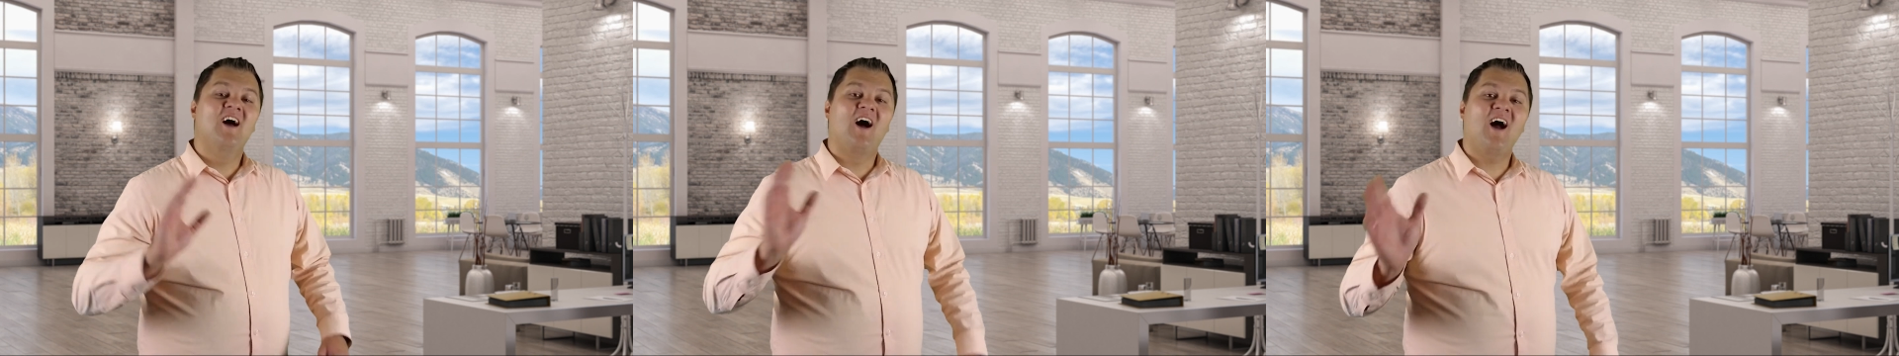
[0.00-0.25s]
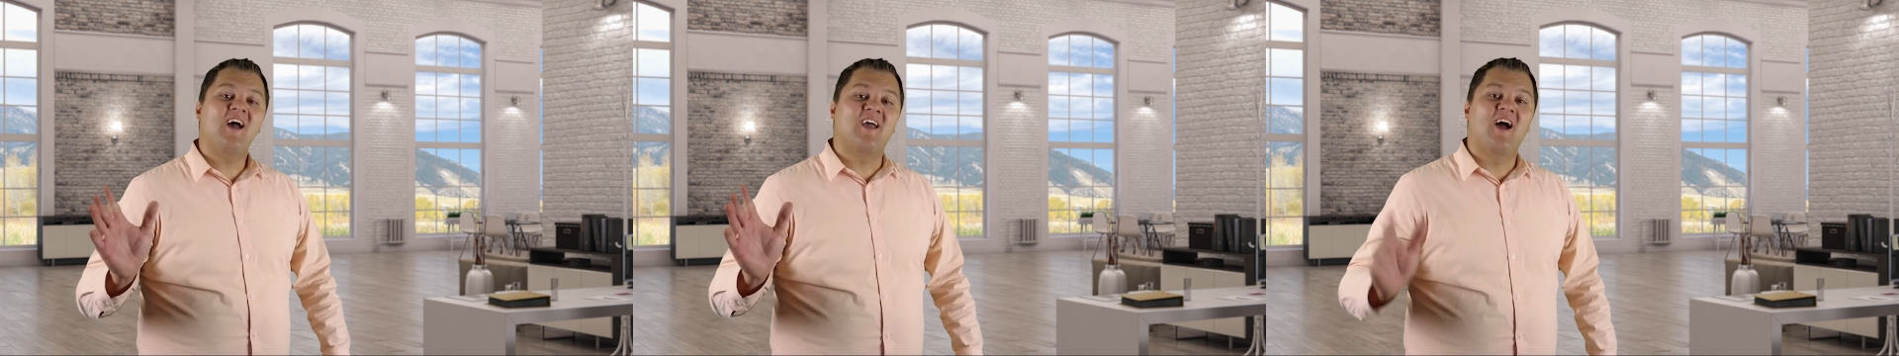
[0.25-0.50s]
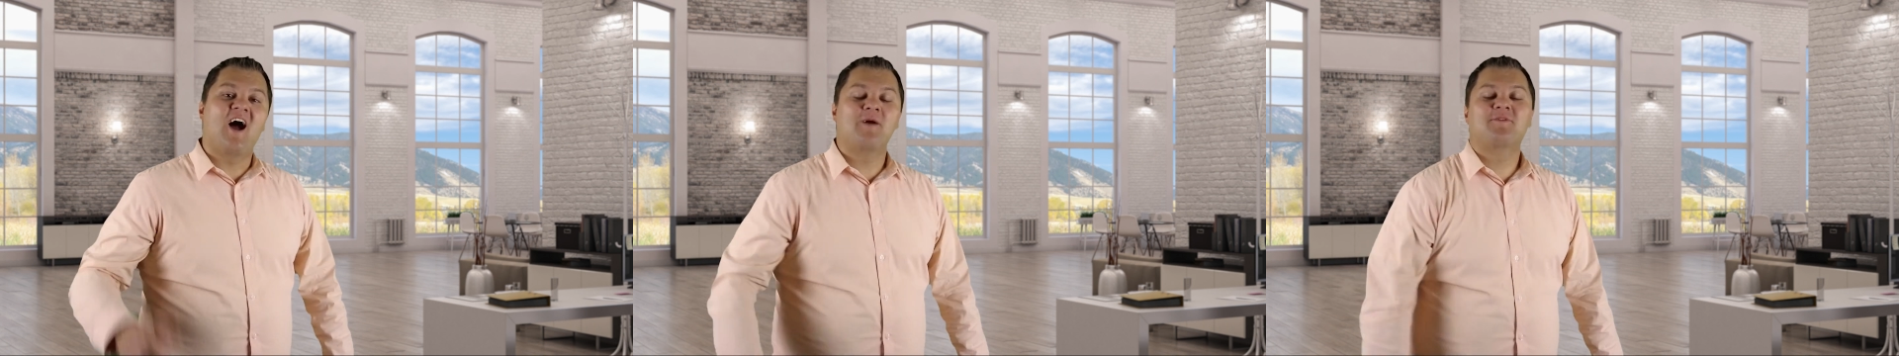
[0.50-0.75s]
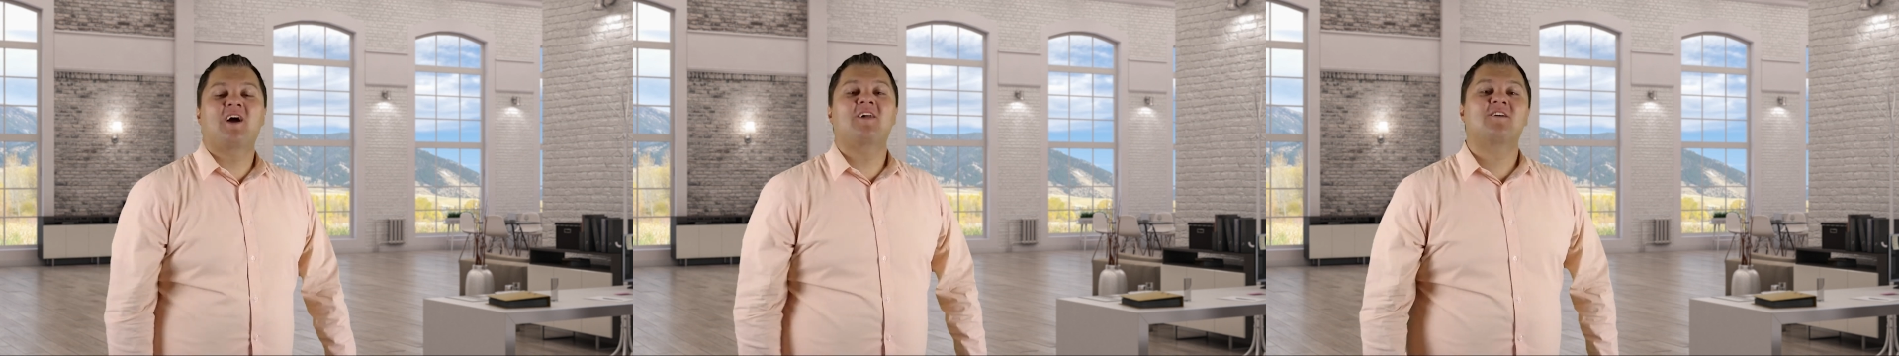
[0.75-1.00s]
Hi,
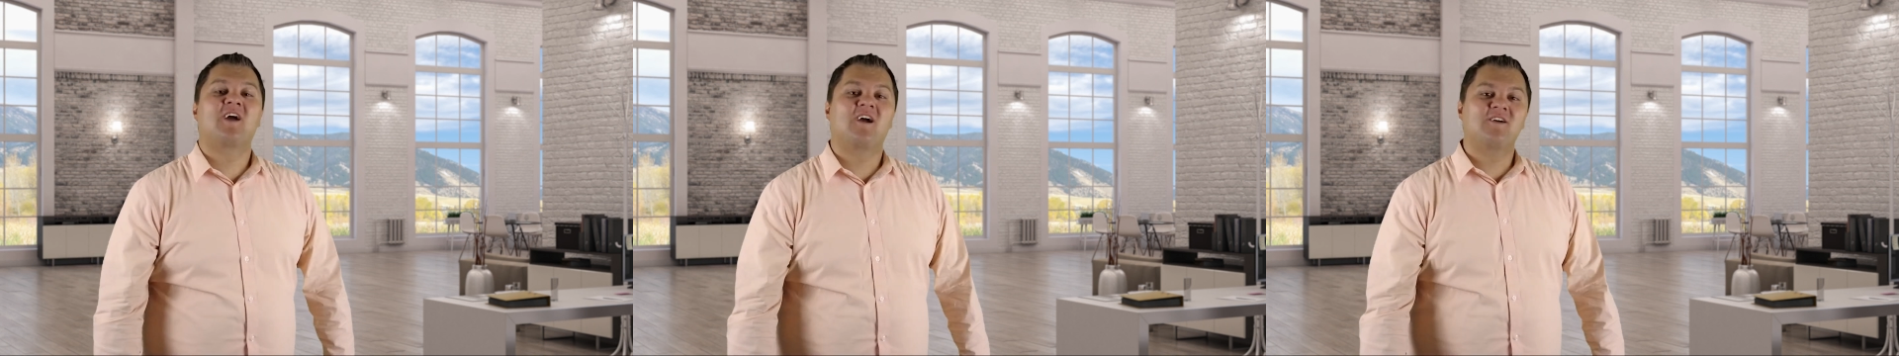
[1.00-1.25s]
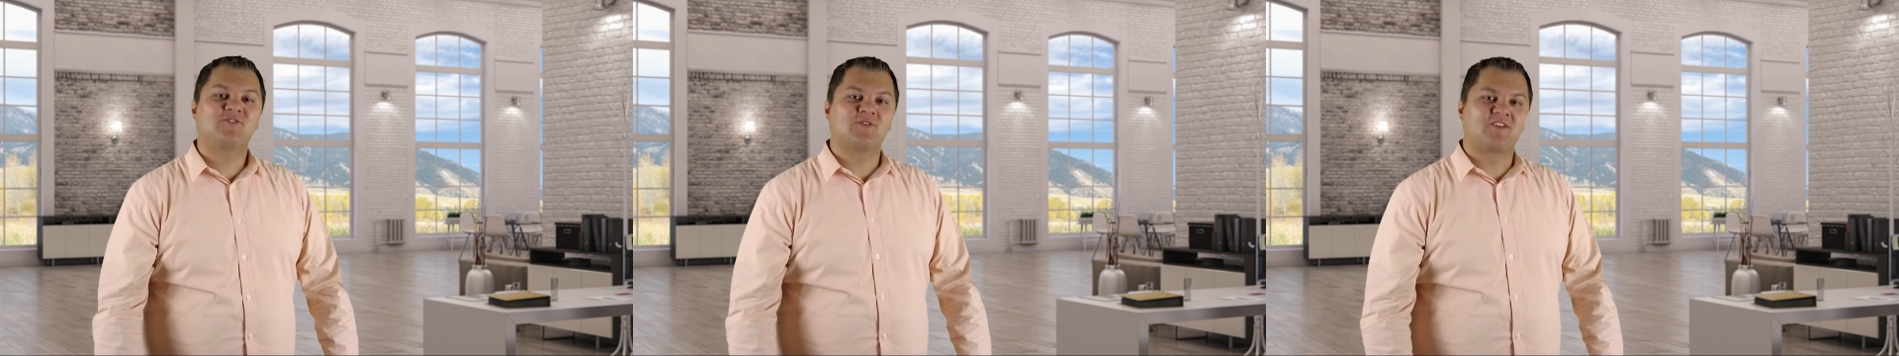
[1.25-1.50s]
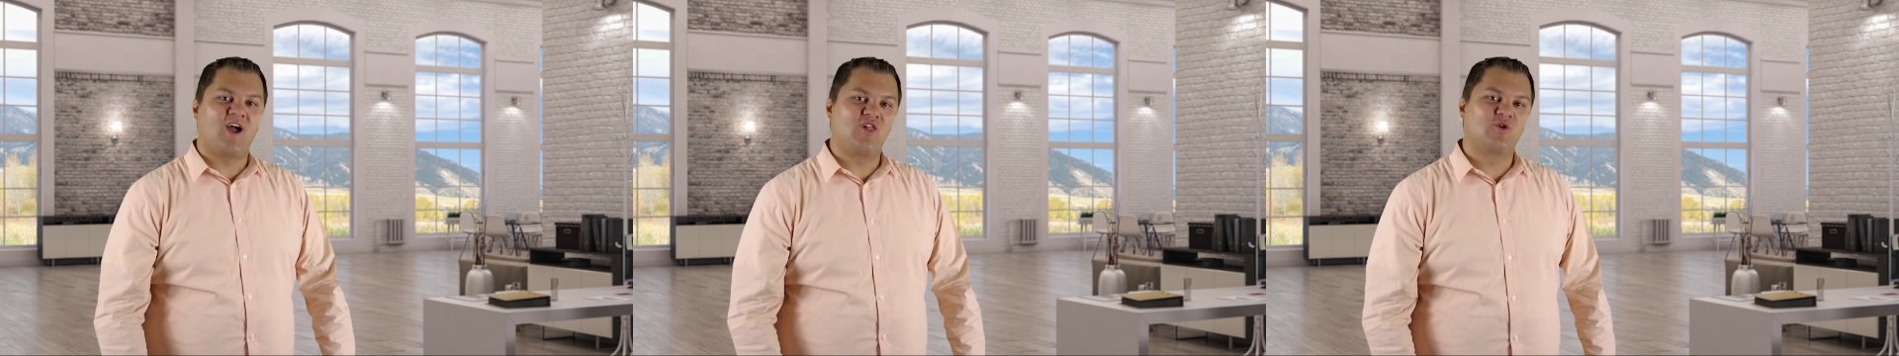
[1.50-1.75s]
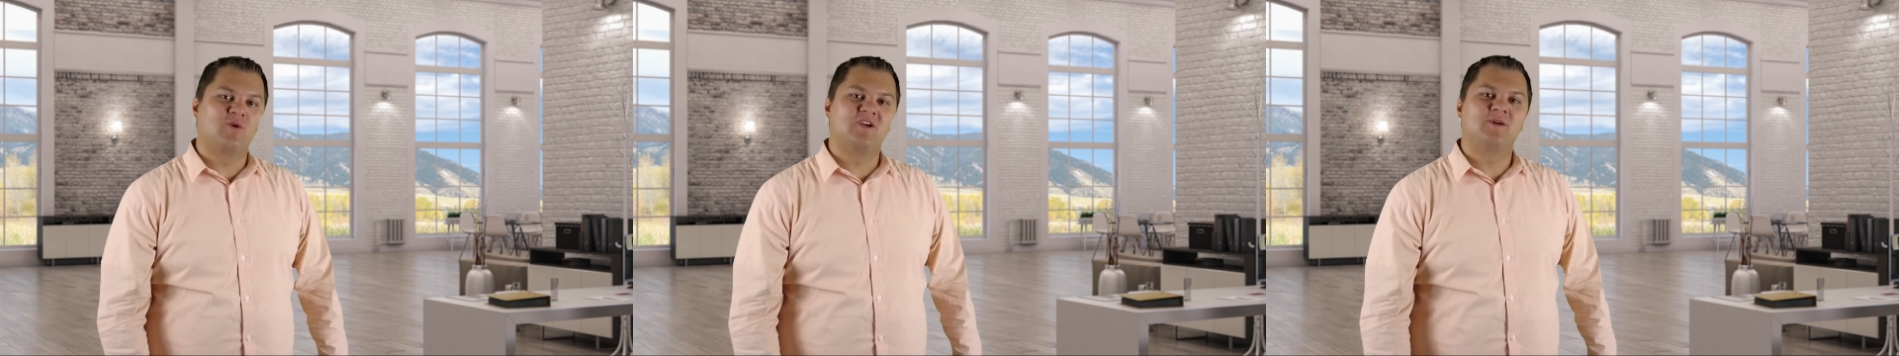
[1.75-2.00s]
I'm Kyler Harris with
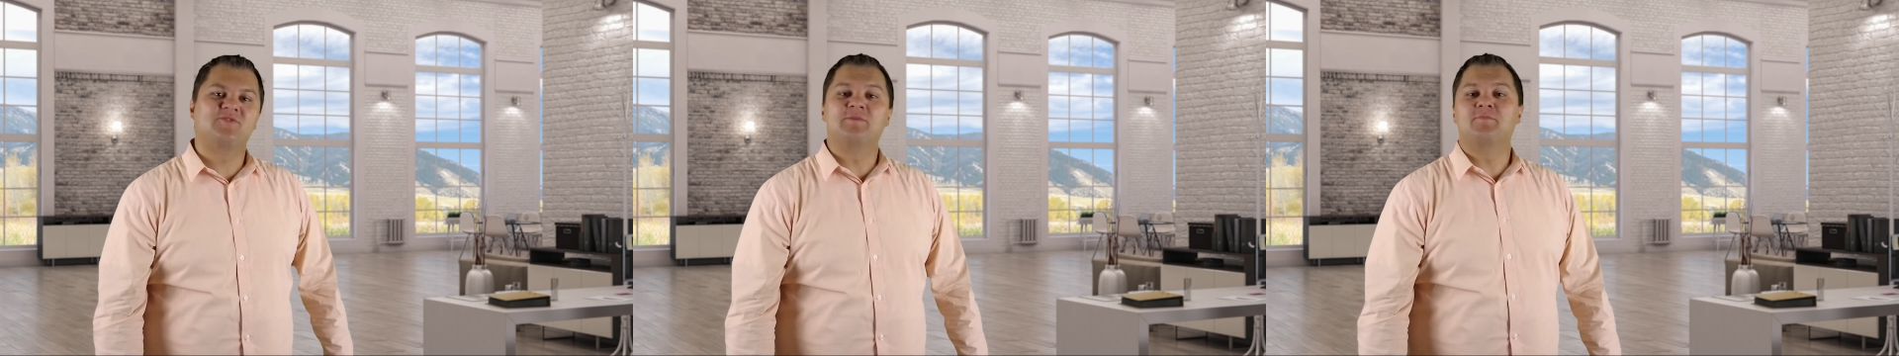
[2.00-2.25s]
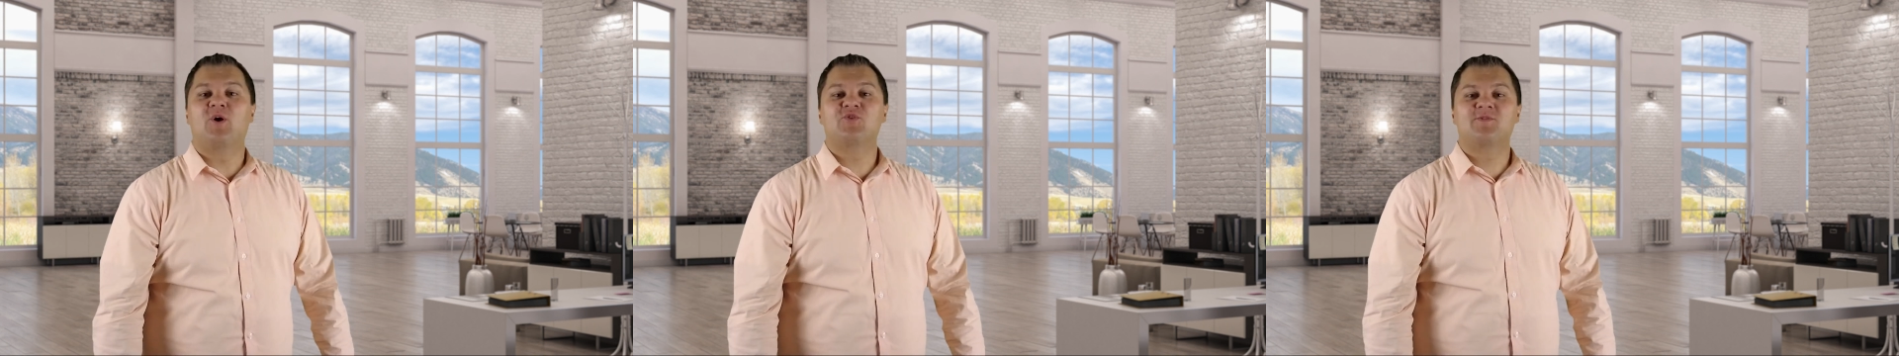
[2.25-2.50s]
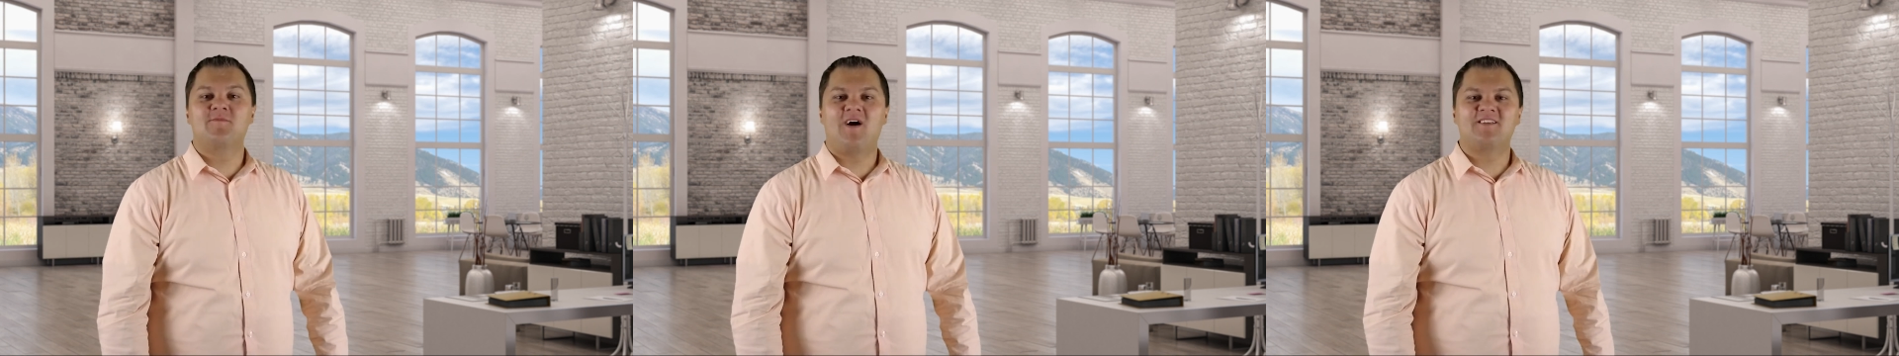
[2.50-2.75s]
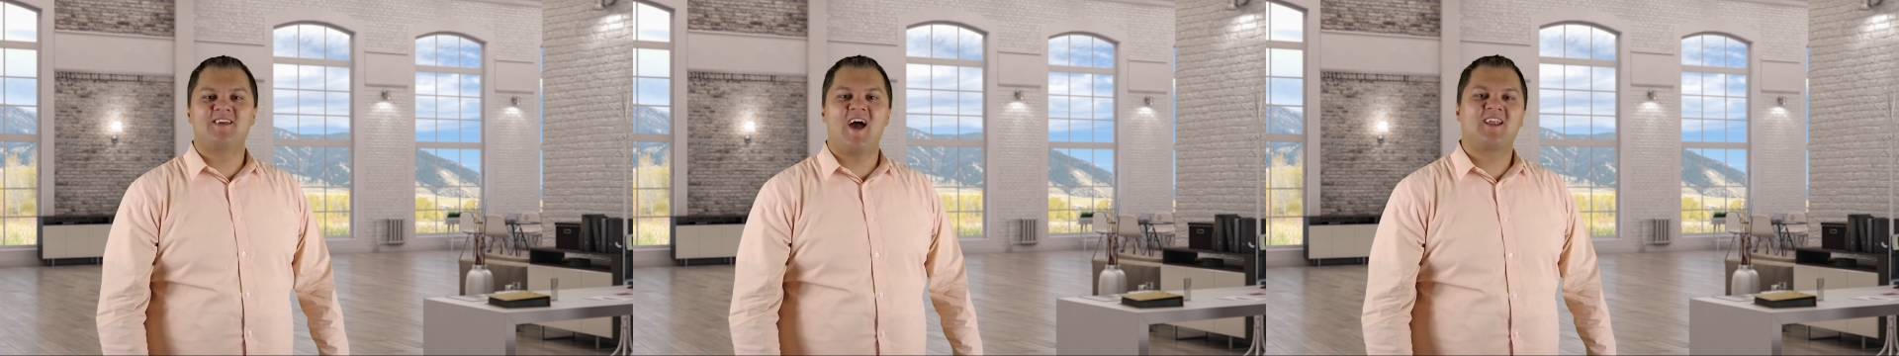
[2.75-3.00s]
Keller Williams in Bozeman,
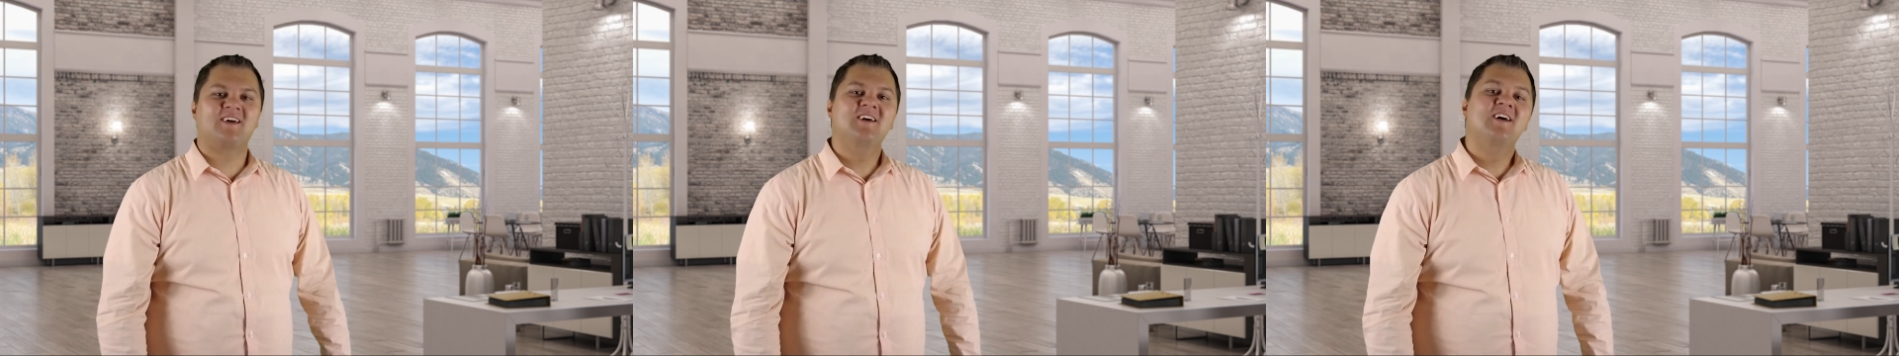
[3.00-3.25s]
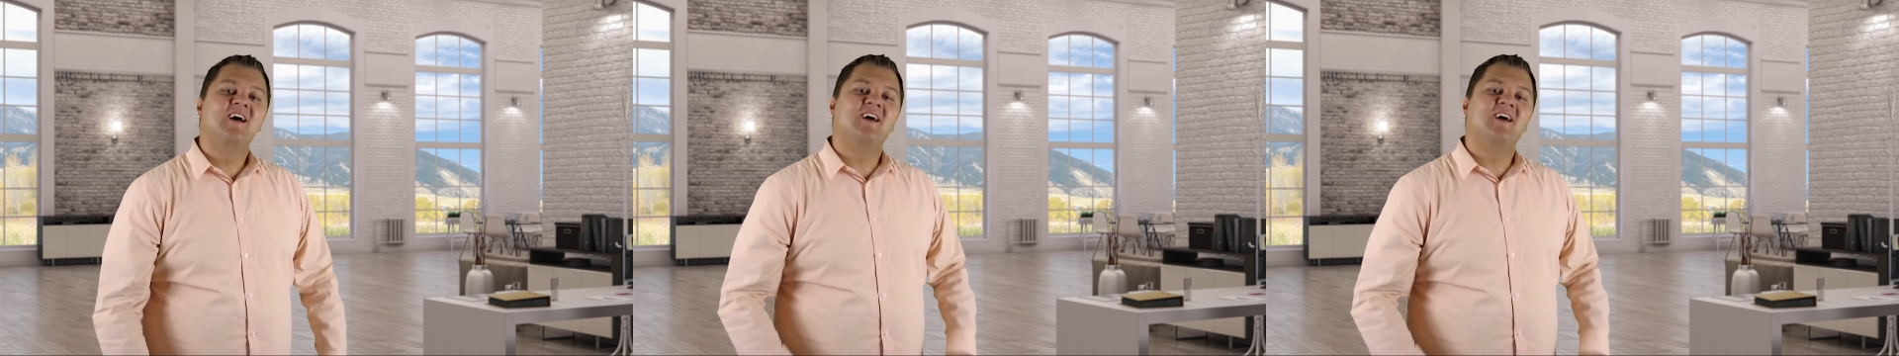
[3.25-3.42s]
Montana,